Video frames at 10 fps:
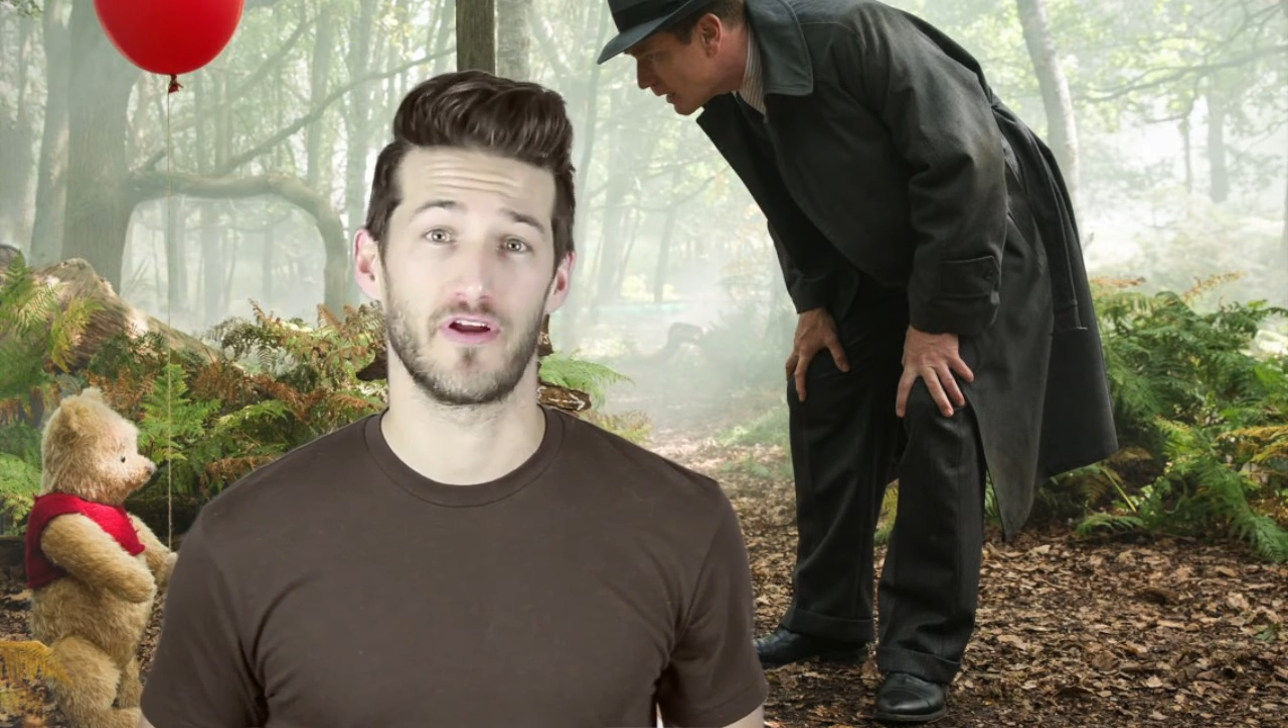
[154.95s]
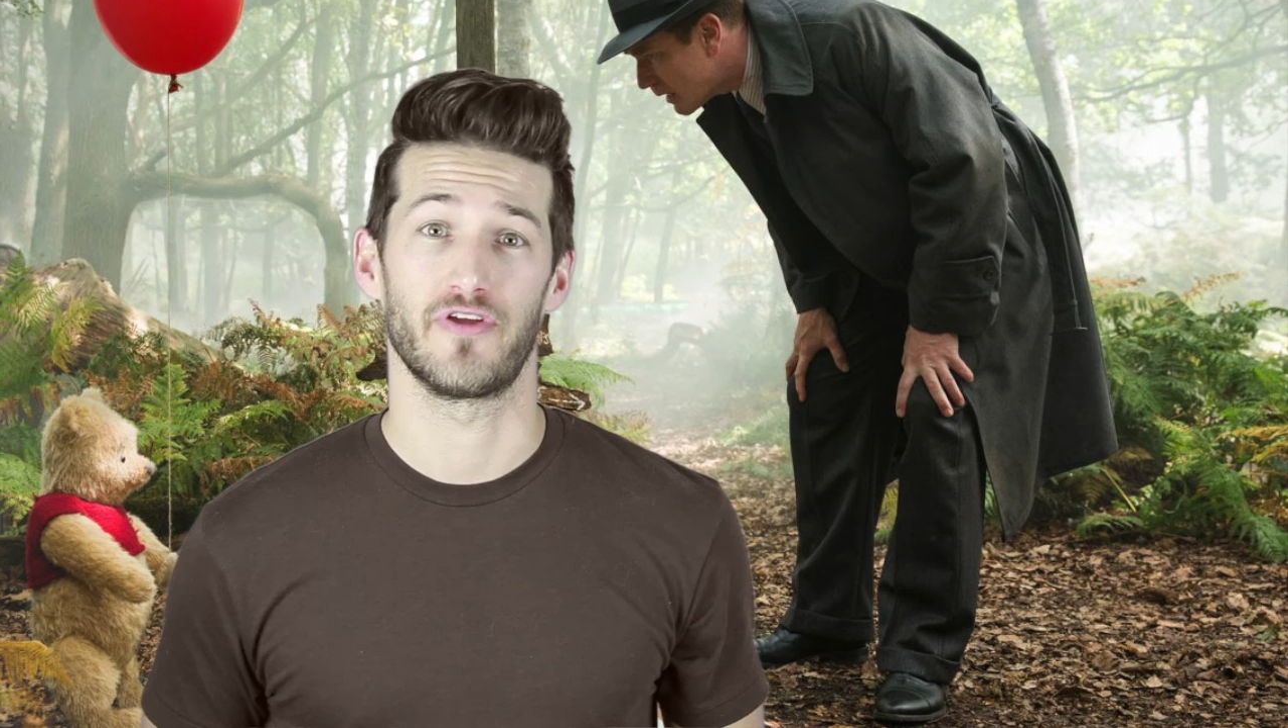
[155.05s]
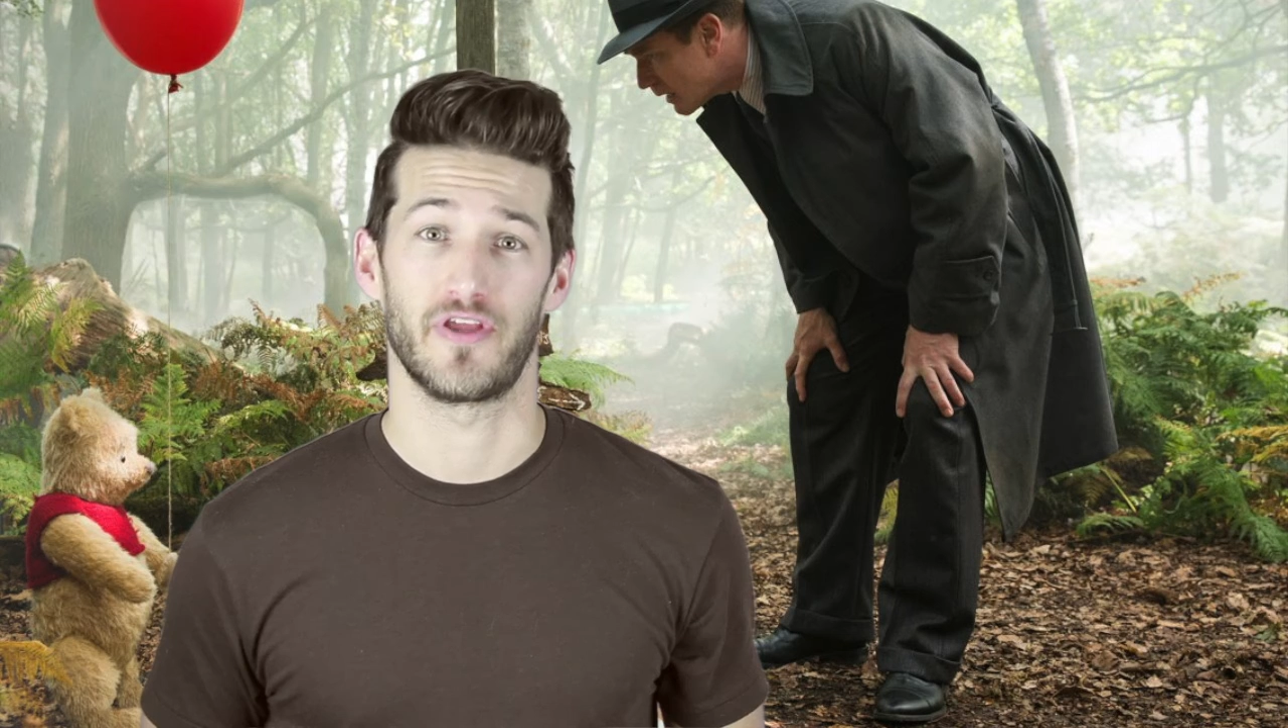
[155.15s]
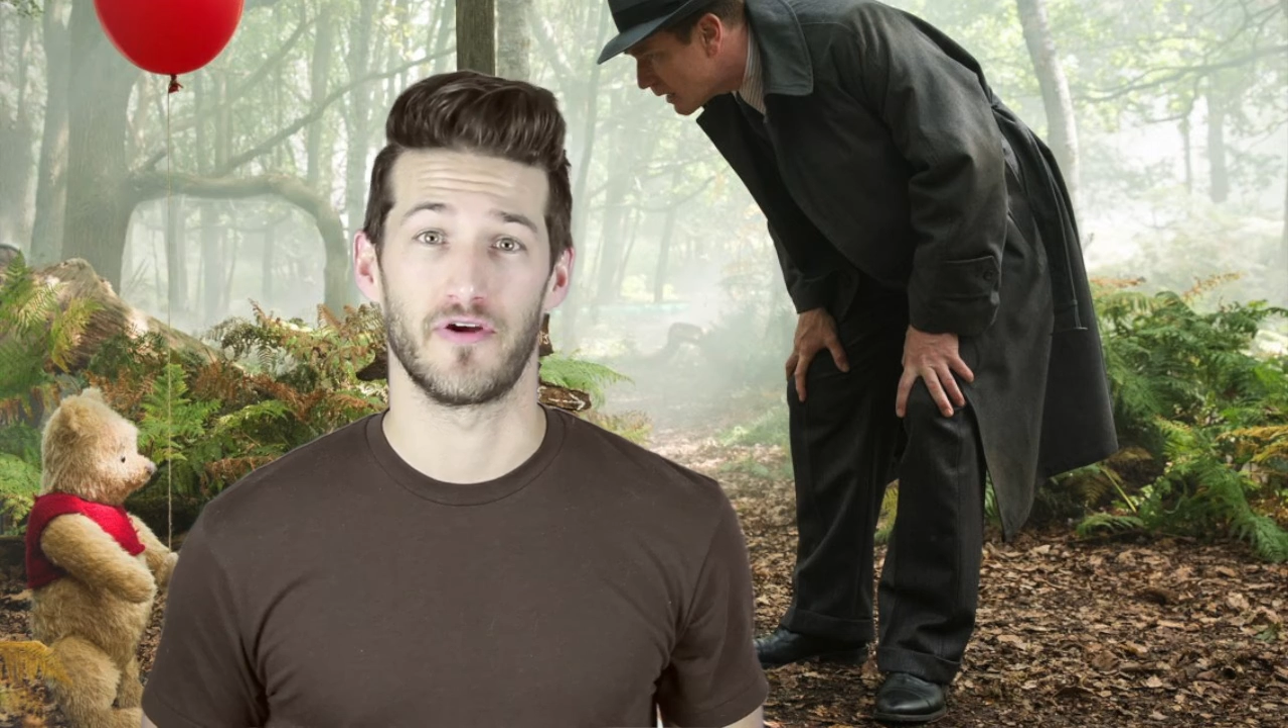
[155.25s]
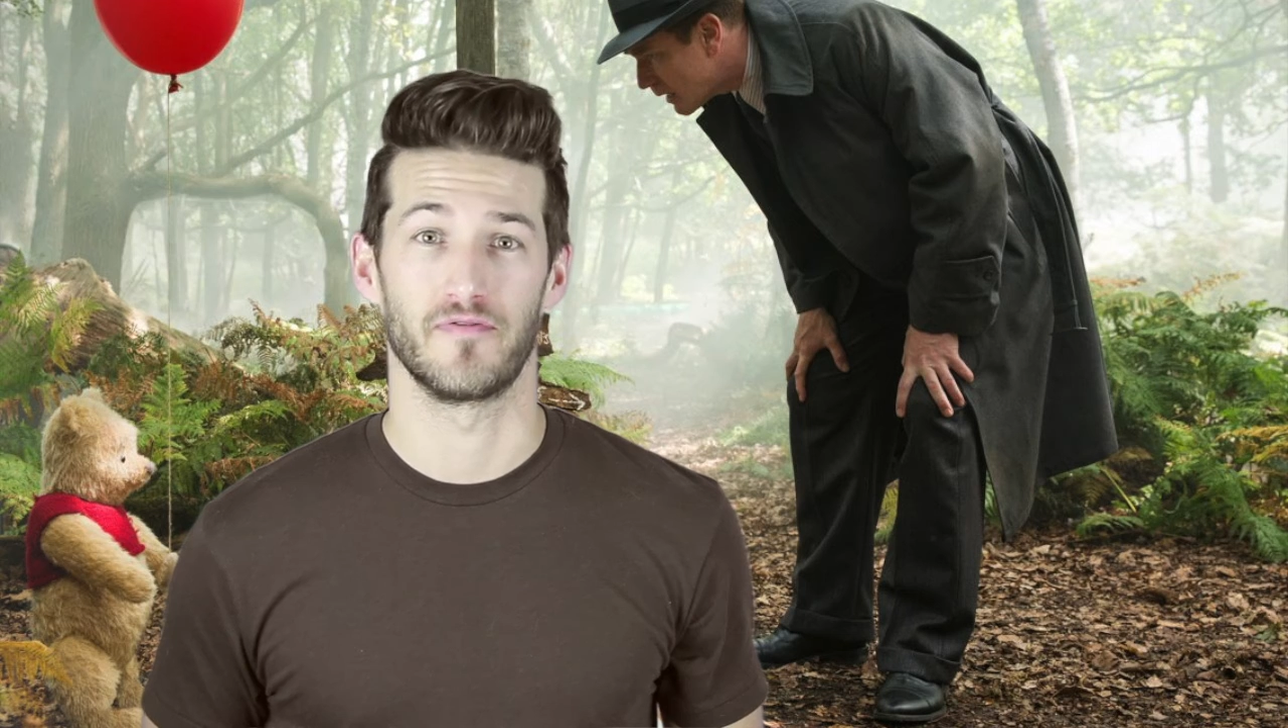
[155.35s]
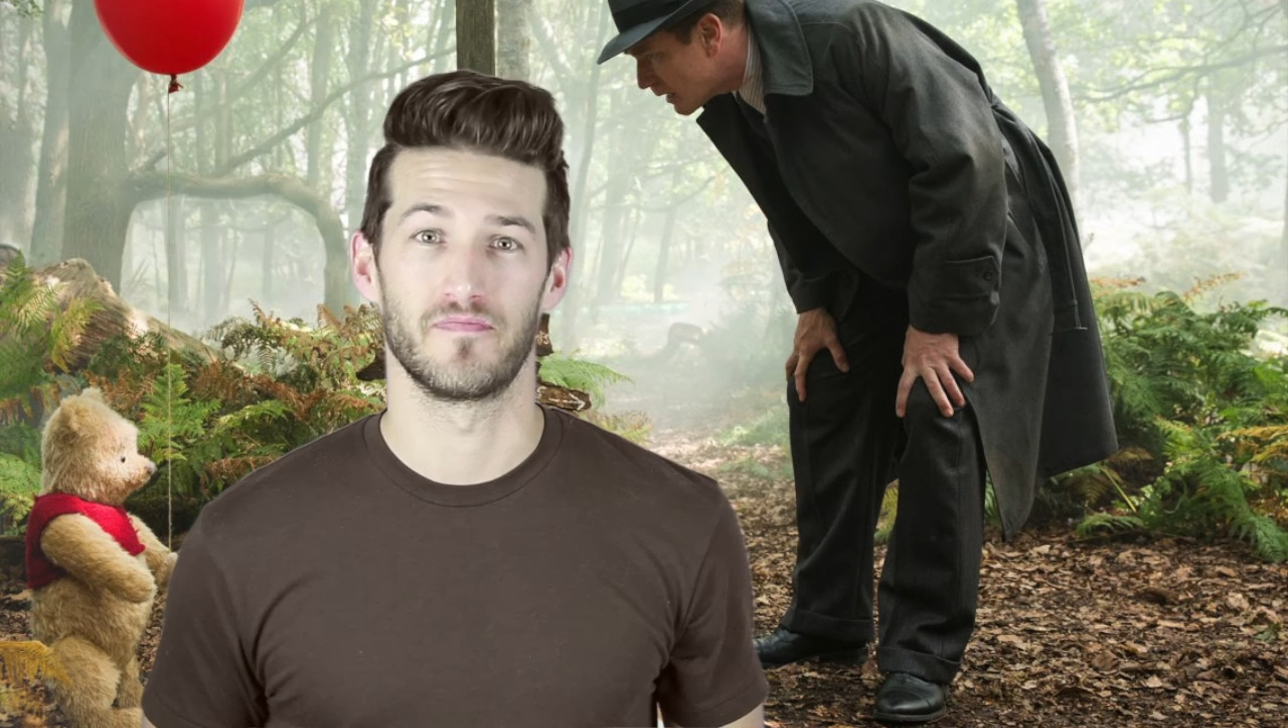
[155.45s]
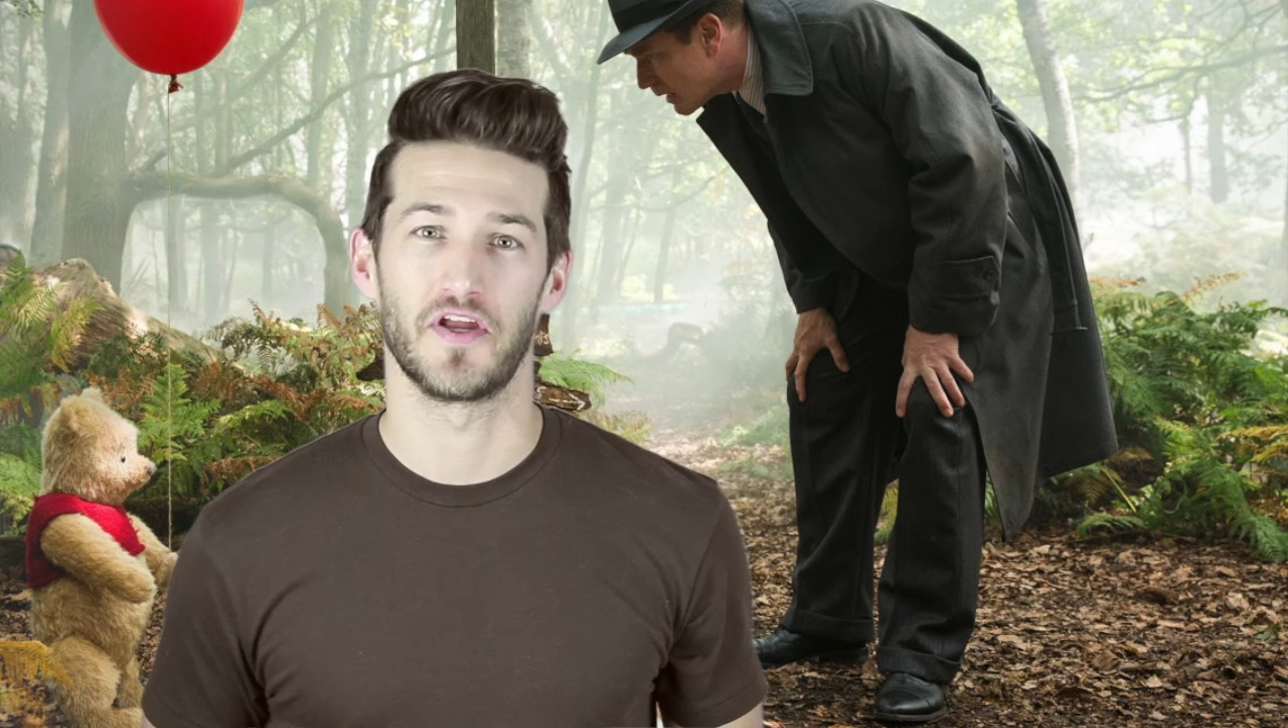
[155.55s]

near you.